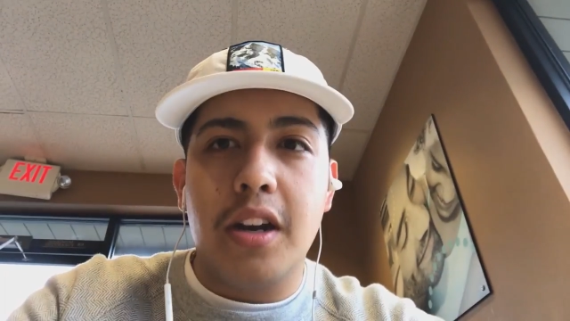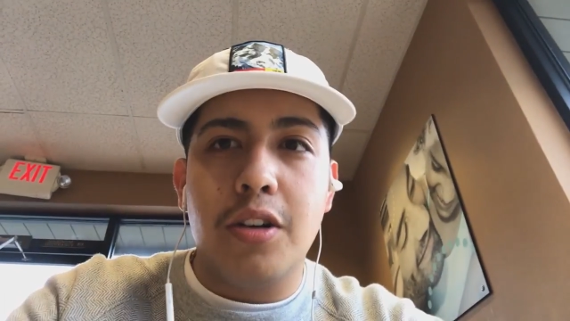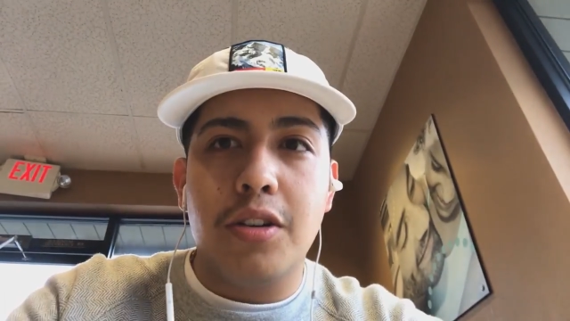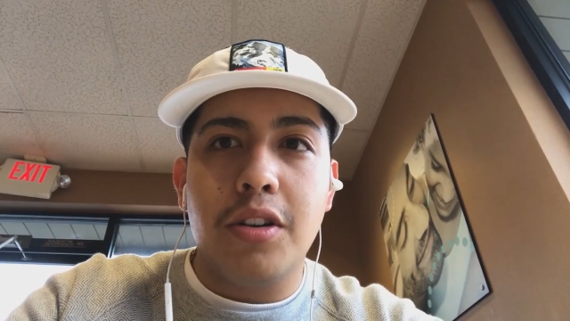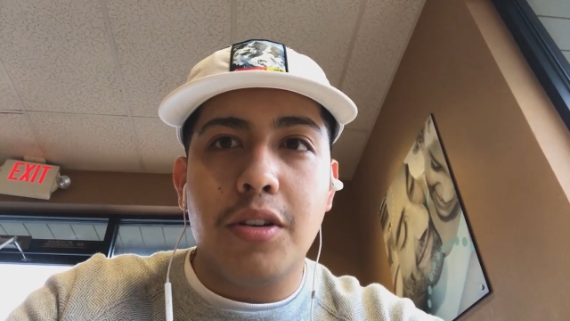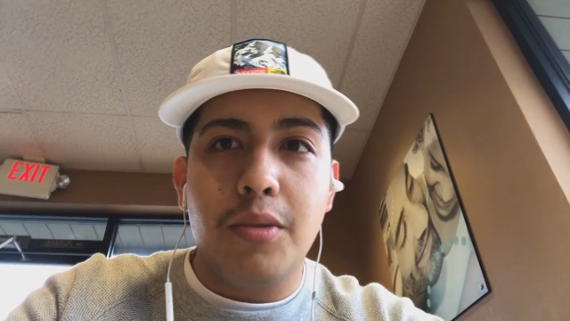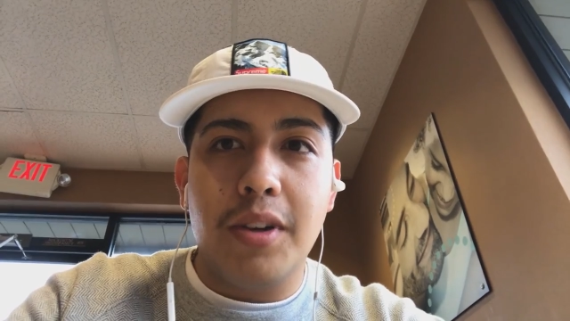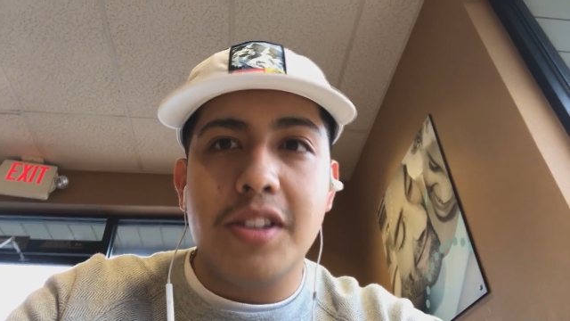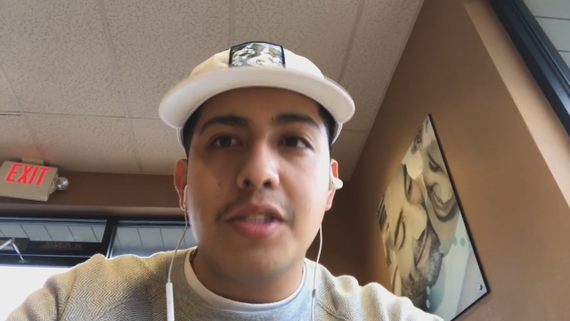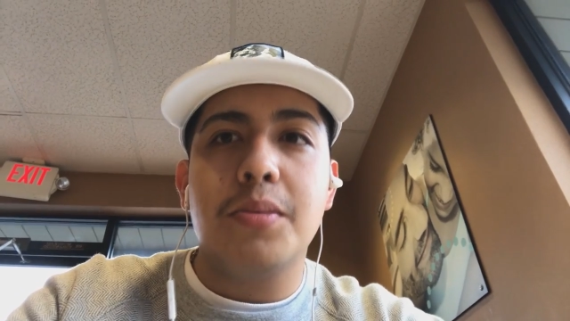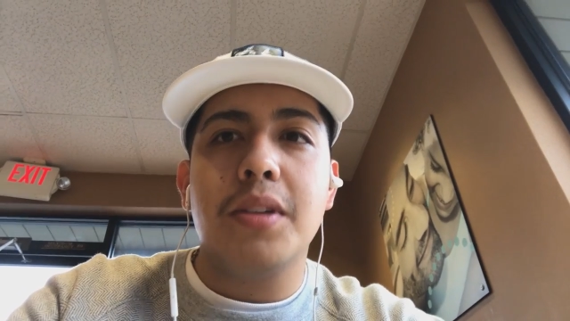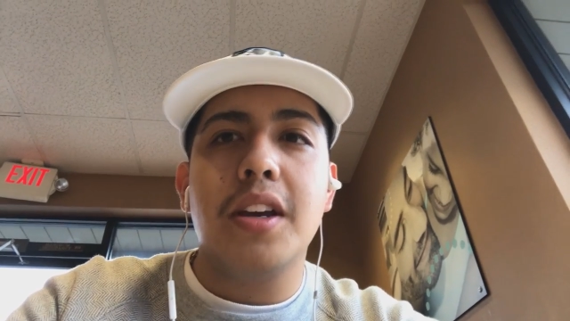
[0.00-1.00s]
I ordered a
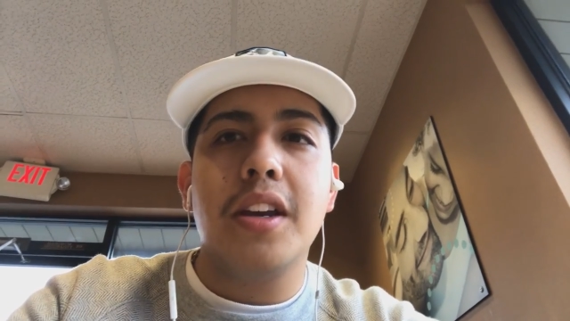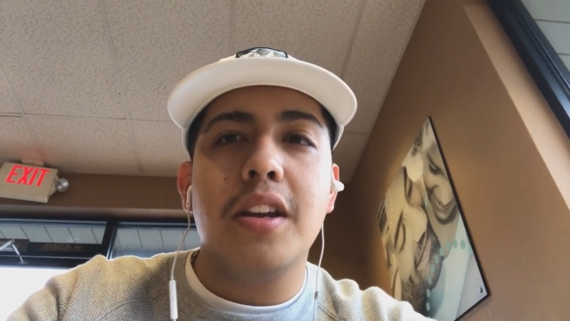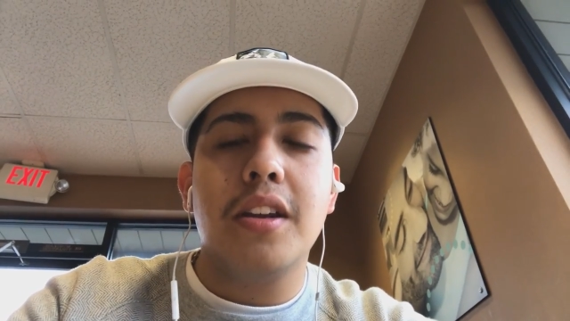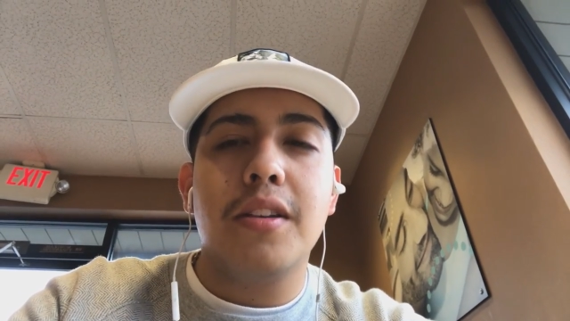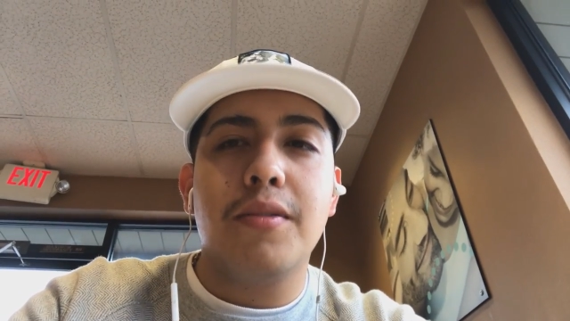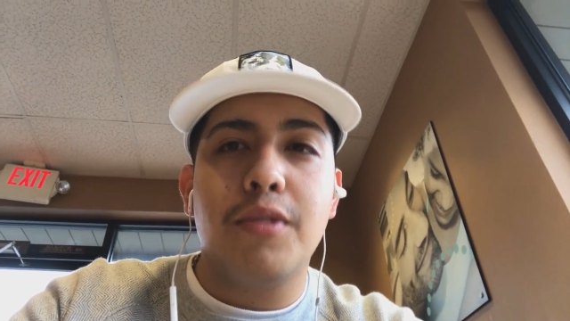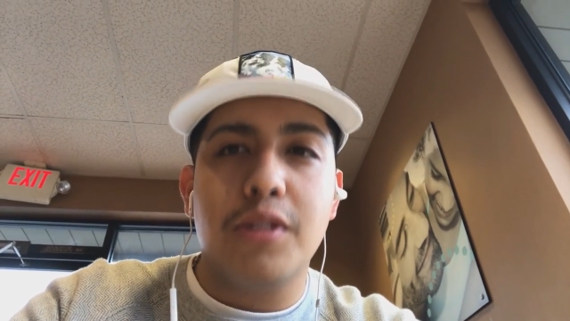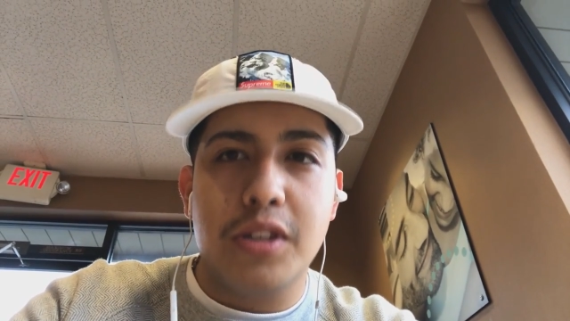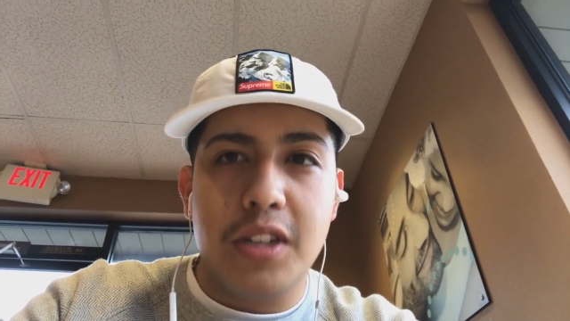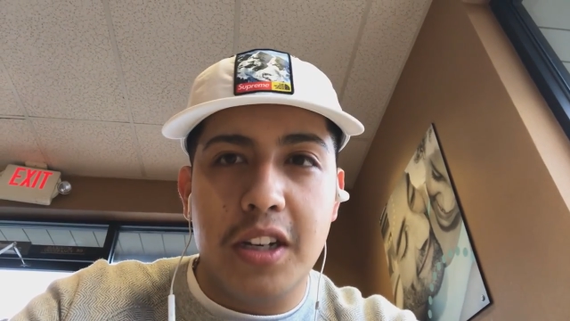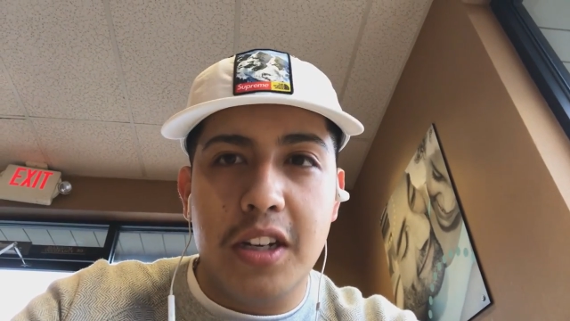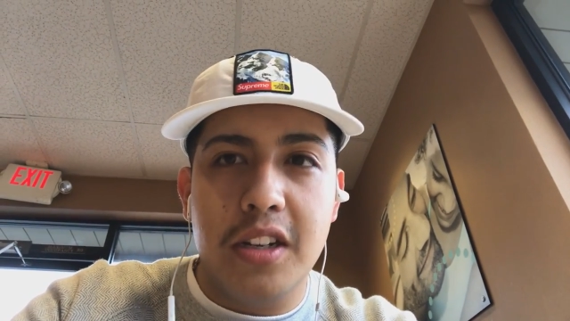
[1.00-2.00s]
Razer Blade,
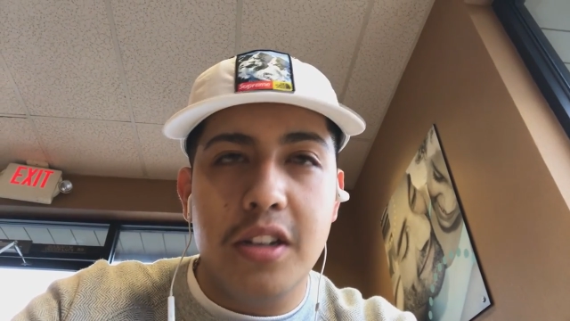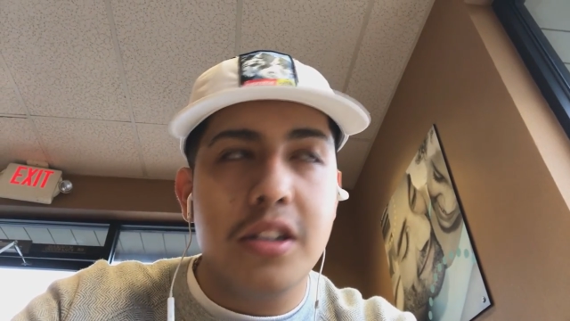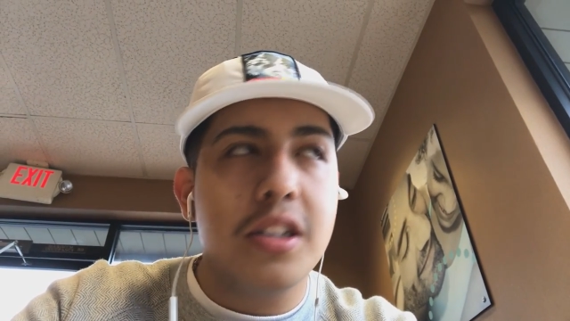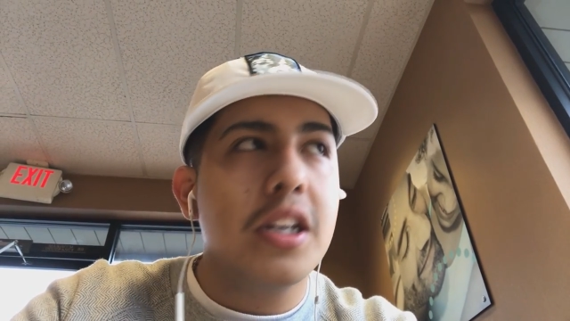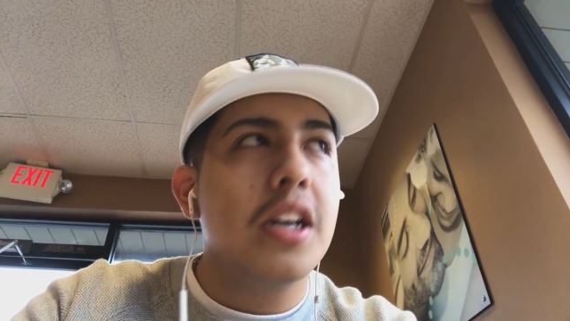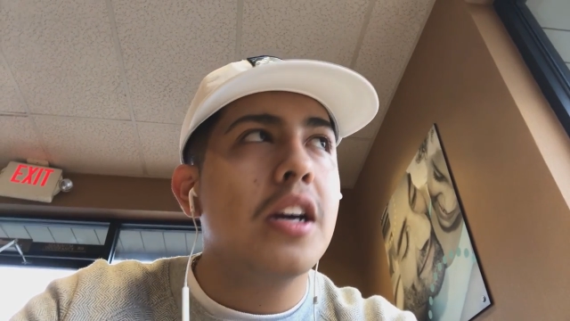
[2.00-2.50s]
14 inch,